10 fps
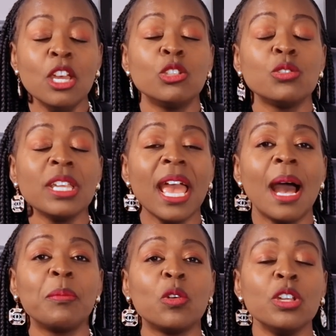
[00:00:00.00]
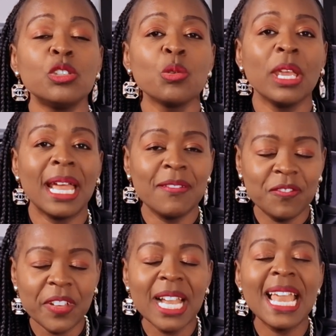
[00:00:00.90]
Today, I'm going to
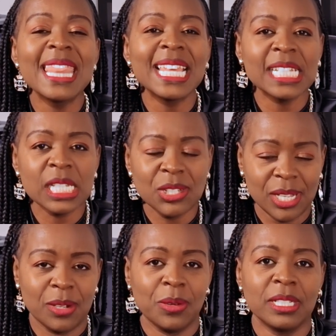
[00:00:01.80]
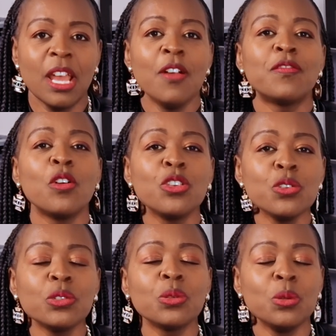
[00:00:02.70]
unveil the secret for
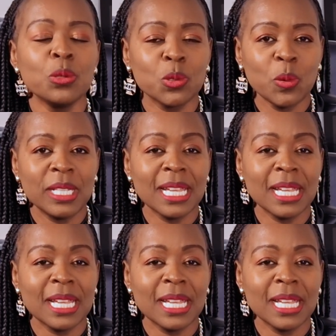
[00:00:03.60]
you to lose weight.